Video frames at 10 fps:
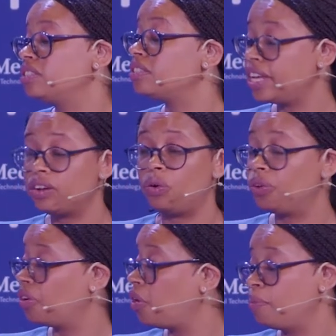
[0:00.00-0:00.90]

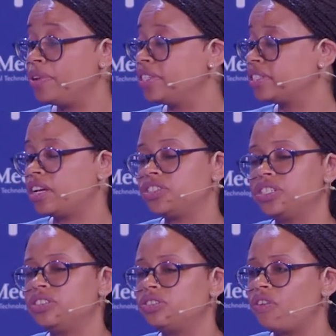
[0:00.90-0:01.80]
stakeholder open discussions